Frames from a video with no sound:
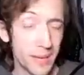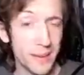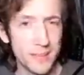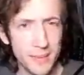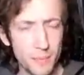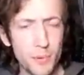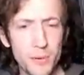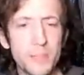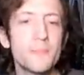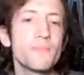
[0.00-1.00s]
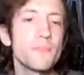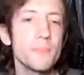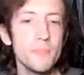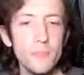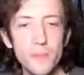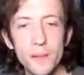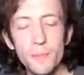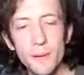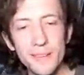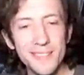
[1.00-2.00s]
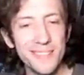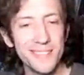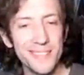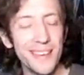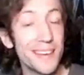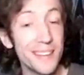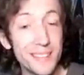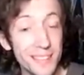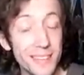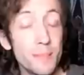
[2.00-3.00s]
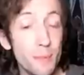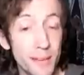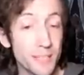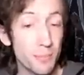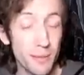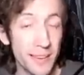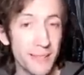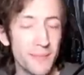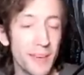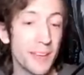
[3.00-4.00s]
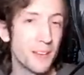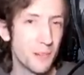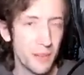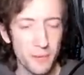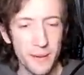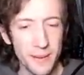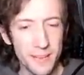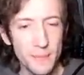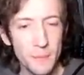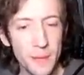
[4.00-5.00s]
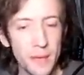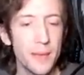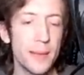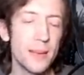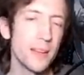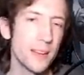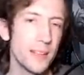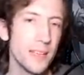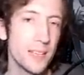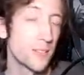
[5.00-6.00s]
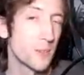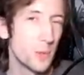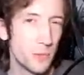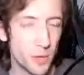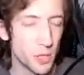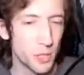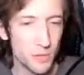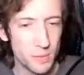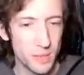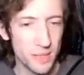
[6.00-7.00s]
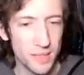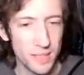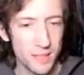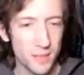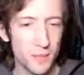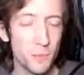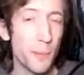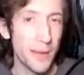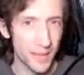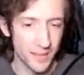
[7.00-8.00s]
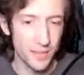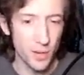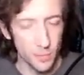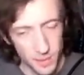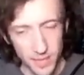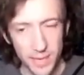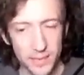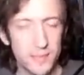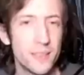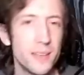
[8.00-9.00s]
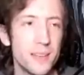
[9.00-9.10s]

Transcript: again at some point. But yeah, it's a blast to play. I can only recommend it. And luckily, the solo version of the build is also way less complicated